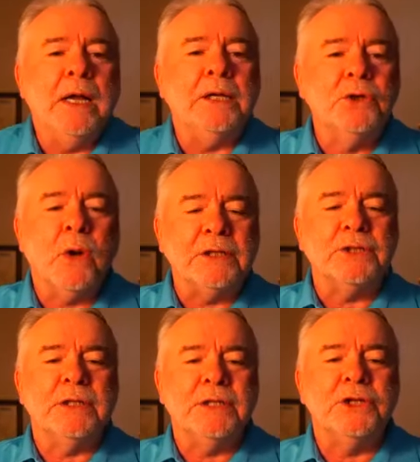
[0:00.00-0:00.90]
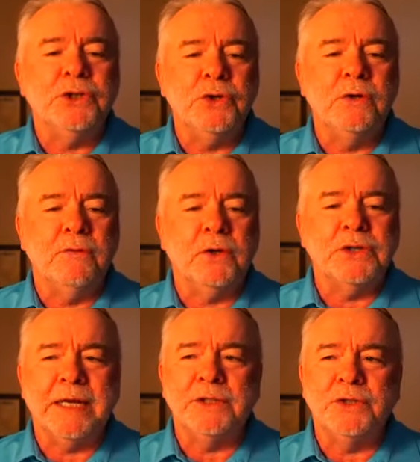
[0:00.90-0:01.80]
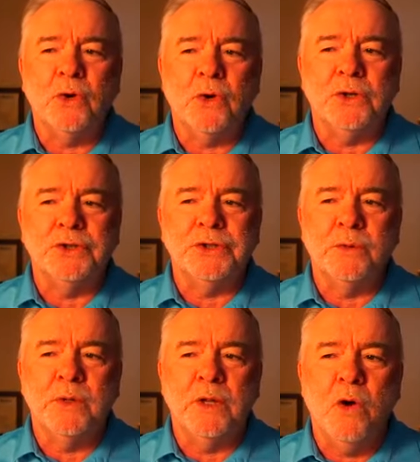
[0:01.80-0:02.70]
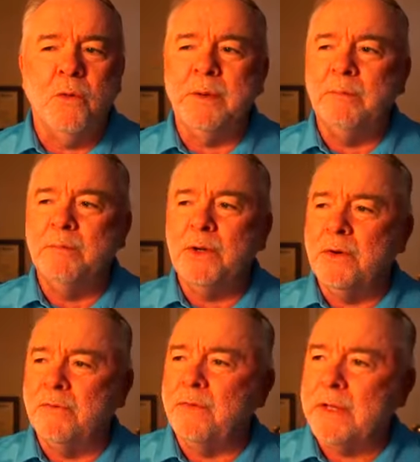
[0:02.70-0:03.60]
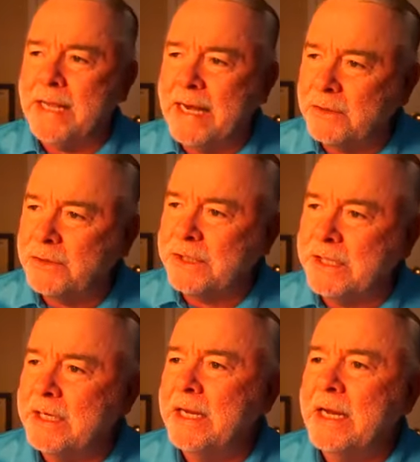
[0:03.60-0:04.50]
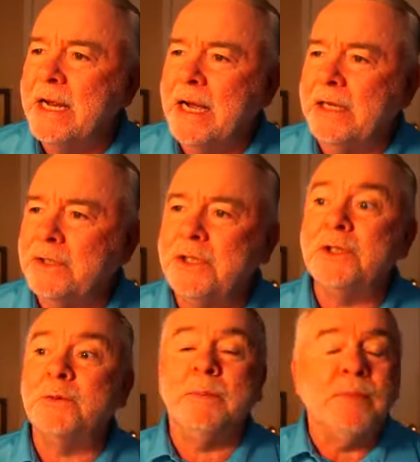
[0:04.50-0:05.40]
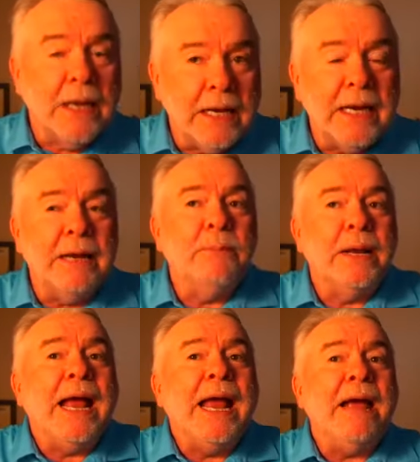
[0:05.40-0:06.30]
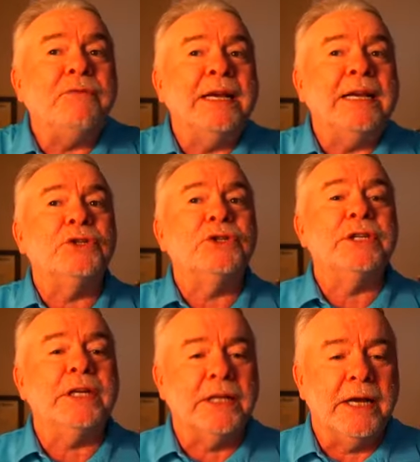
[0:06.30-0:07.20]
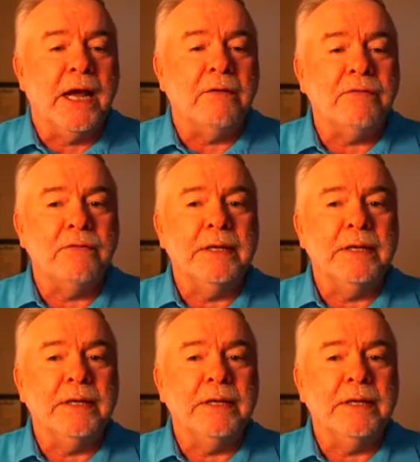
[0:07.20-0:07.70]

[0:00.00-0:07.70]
uh, trust that this universe has doors that will open beautifully and I'll see uh, just it, eh, it, eh, but I have to get still enough,